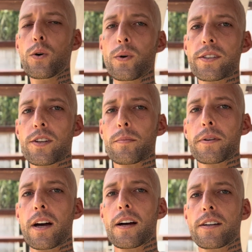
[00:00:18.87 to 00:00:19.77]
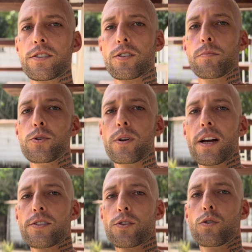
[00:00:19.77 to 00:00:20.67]
what's up guys? Some of you
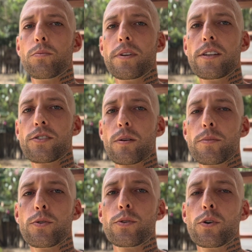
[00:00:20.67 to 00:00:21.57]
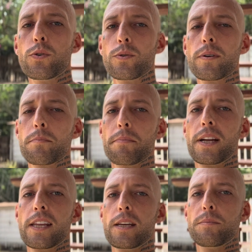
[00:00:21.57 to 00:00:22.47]
guys know me, some of you don't. My
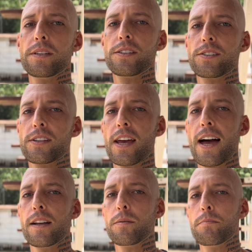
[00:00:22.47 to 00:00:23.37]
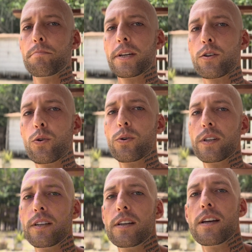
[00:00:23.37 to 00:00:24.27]
name is Adam
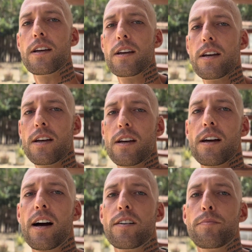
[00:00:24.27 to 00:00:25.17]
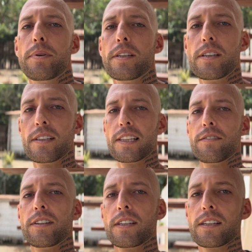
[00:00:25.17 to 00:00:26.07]
Bitcoin. I've been
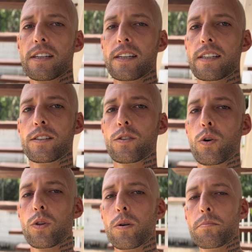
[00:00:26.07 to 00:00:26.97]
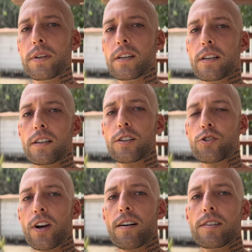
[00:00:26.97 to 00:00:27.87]
living in Colombia,
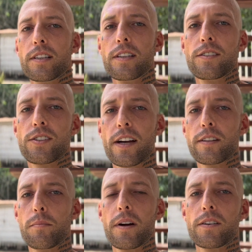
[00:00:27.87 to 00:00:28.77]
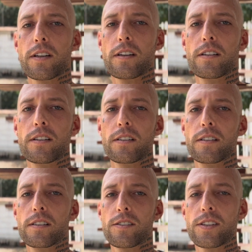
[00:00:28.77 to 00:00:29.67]
traveling in South
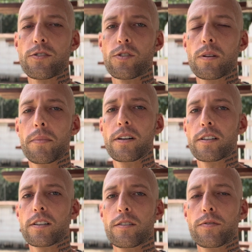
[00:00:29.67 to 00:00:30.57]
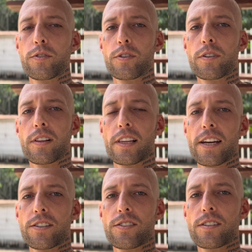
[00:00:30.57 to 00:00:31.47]
America, Central America for the
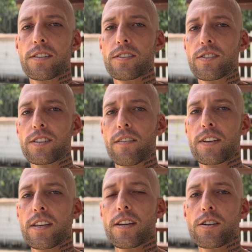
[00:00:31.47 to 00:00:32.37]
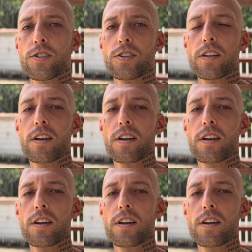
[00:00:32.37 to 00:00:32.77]
last 7 years.